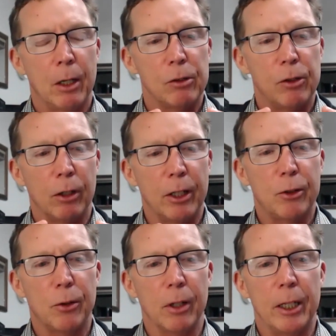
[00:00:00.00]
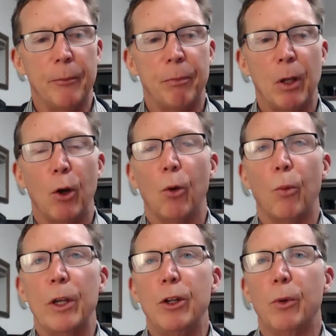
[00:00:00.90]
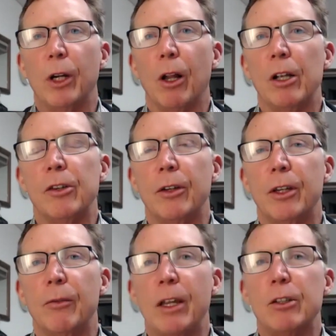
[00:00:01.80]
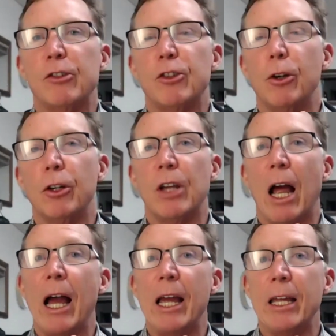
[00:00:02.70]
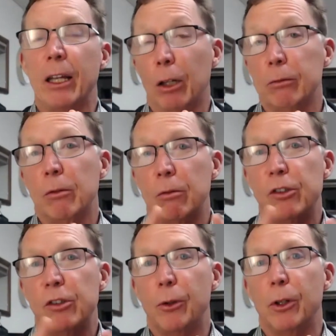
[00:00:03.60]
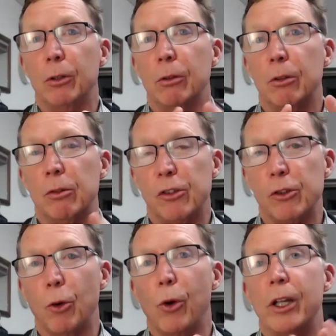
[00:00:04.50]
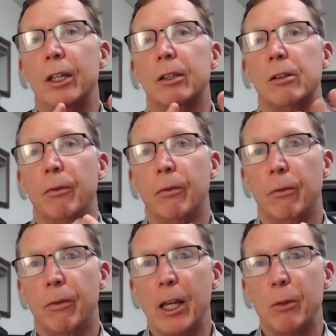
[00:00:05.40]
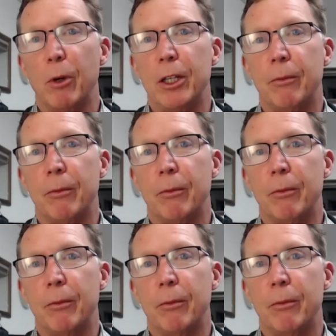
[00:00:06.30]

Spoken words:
So literally, when you realise that the Adventist Church, cereal, soy, fake meat,